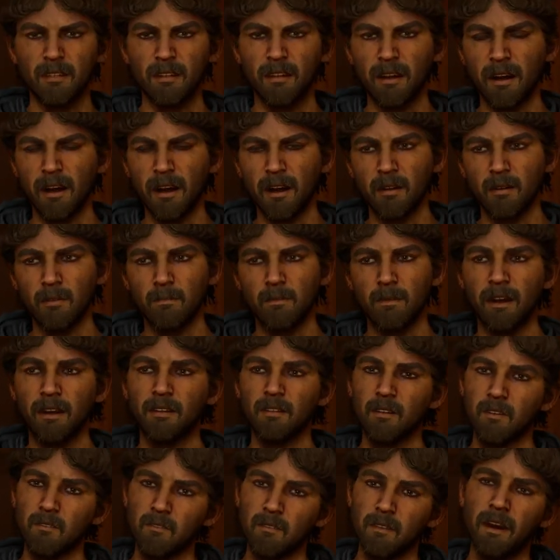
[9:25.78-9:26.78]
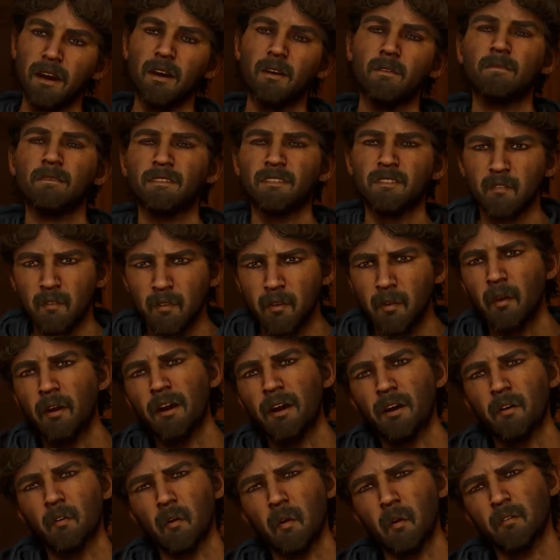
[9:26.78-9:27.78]
aye. But it's a fair mystery
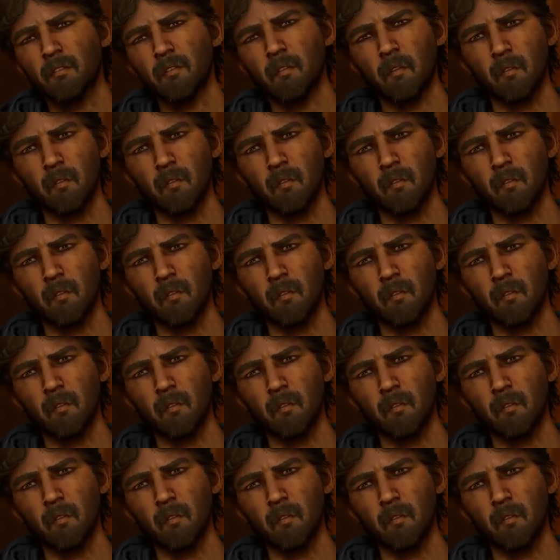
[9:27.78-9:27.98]
why you'd want